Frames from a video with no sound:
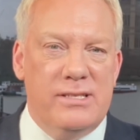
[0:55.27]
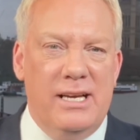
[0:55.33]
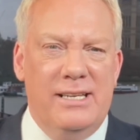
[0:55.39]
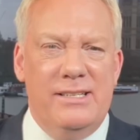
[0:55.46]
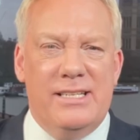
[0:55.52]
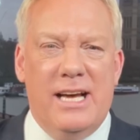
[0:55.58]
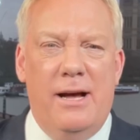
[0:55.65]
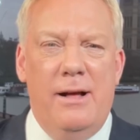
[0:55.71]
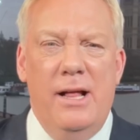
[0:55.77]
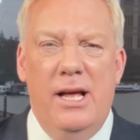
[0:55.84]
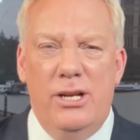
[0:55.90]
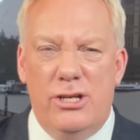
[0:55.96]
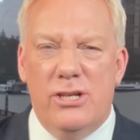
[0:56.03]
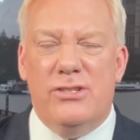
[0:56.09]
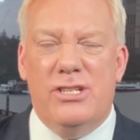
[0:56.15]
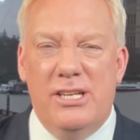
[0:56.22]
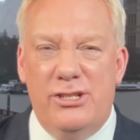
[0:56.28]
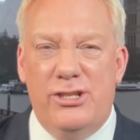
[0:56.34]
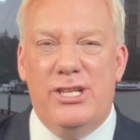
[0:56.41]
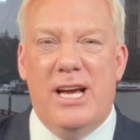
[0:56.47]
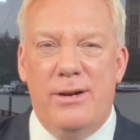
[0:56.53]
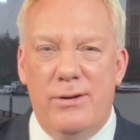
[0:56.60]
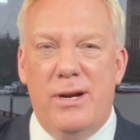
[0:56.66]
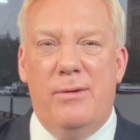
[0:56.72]
and just a
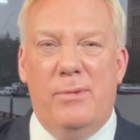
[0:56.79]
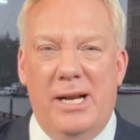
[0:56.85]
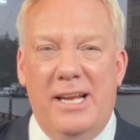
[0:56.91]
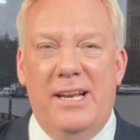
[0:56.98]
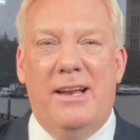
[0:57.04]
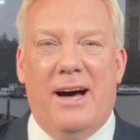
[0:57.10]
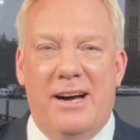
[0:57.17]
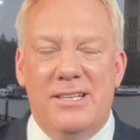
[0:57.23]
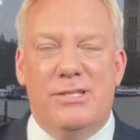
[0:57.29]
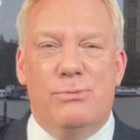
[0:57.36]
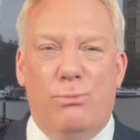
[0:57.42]
genuinely nice